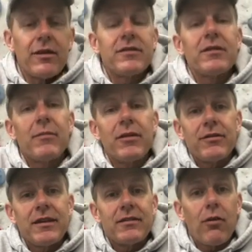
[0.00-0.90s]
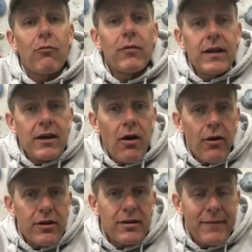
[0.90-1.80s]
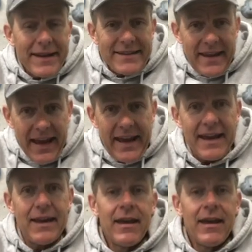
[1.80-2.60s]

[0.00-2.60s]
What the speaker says: and some of those things are really hard to maintain.